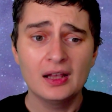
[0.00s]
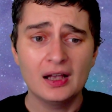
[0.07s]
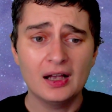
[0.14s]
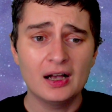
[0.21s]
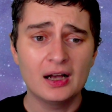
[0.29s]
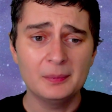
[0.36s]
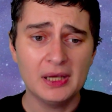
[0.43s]

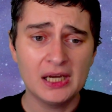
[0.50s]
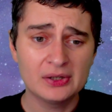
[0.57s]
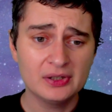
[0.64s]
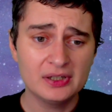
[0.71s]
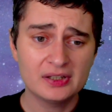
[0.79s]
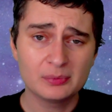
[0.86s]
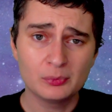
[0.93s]

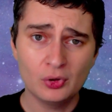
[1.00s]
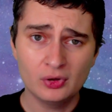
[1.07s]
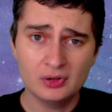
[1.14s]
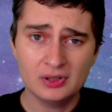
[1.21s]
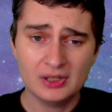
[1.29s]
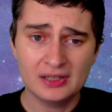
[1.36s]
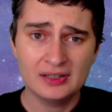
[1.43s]
Aries
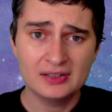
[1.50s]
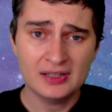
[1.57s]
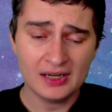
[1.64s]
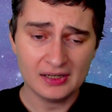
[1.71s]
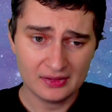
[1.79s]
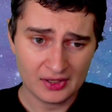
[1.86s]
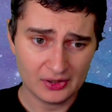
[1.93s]
moon in the
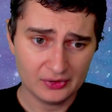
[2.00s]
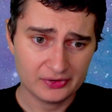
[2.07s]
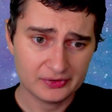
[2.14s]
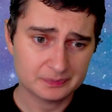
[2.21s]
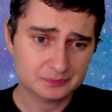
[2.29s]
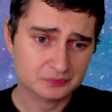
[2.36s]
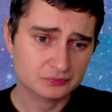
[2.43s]
ninth house.
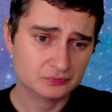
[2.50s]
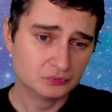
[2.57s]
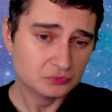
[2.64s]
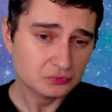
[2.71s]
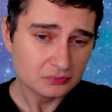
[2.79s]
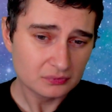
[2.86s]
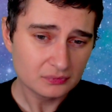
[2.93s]

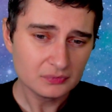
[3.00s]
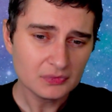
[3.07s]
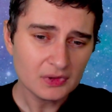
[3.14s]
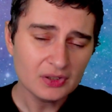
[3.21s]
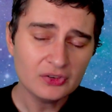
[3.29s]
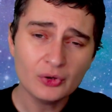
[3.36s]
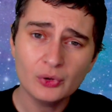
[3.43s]

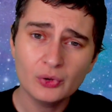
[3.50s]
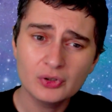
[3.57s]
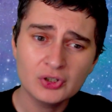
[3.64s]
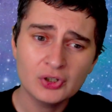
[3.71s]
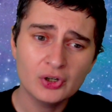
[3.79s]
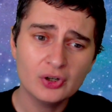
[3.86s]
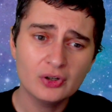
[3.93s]
So
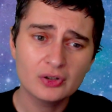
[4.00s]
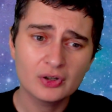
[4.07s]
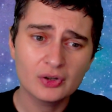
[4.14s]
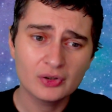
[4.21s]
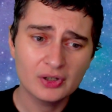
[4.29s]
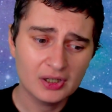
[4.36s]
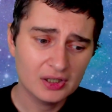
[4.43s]
you're
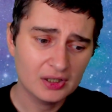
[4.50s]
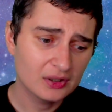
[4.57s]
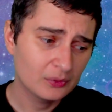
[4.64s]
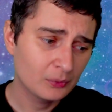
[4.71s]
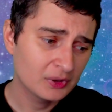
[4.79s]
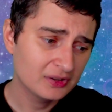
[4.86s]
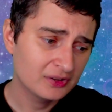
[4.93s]
gonna
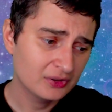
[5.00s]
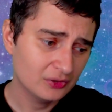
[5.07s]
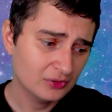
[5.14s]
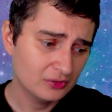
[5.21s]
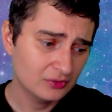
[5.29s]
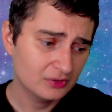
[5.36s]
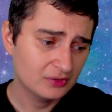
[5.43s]
want
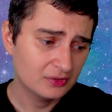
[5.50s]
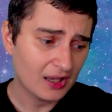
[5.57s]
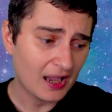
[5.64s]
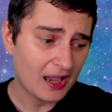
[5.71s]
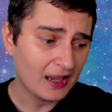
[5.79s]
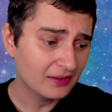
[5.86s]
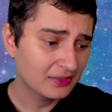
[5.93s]
to,
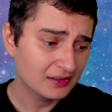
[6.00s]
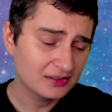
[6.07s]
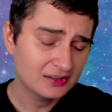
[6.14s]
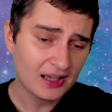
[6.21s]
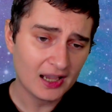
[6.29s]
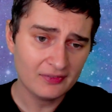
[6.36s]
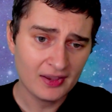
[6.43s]
I think,
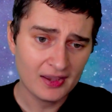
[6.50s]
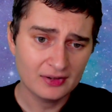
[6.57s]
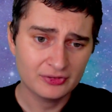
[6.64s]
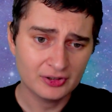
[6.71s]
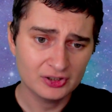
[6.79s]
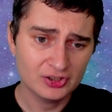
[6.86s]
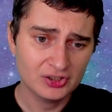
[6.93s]
dive head
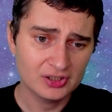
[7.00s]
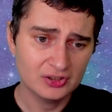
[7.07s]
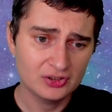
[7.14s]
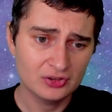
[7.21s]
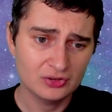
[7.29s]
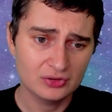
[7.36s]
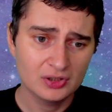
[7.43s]
first
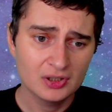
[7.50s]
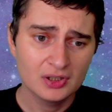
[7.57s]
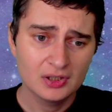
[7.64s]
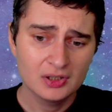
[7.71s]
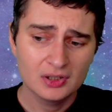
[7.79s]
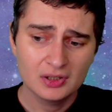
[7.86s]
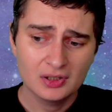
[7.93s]
into
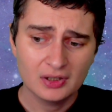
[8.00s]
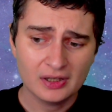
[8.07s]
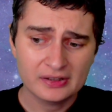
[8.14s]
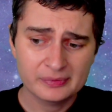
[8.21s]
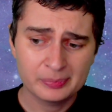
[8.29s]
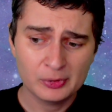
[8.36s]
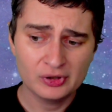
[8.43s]

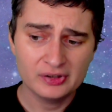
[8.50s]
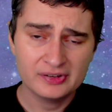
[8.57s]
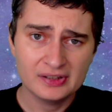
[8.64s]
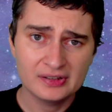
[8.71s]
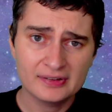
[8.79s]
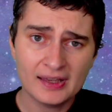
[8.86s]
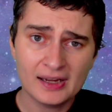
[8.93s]

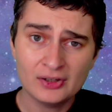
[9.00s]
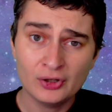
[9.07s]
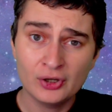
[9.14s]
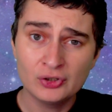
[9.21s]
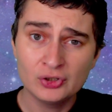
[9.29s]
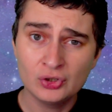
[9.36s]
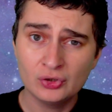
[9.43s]
experiences that allow
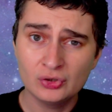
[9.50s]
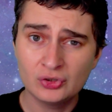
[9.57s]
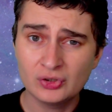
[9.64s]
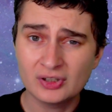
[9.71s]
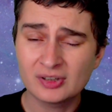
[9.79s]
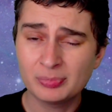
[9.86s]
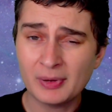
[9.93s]
you to
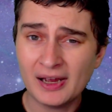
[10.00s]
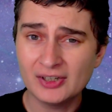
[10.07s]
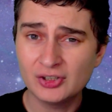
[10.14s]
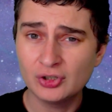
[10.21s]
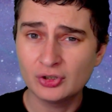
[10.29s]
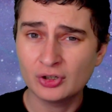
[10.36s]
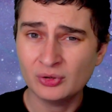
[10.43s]
expand
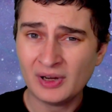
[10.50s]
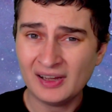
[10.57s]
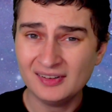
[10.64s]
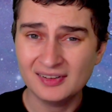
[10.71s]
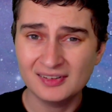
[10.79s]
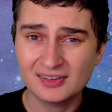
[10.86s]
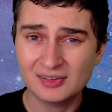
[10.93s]
your
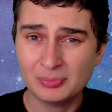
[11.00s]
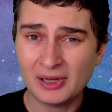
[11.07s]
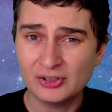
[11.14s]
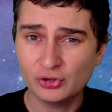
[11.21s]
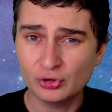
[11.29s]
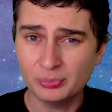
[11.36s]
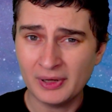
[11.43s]
horizon, expand
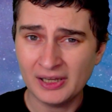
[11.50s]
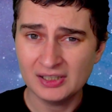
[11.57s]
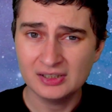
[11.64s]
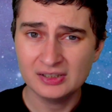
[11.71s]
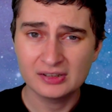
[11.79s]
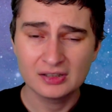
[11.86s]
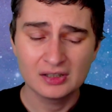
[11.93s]
your
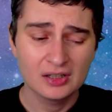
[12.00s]
mind.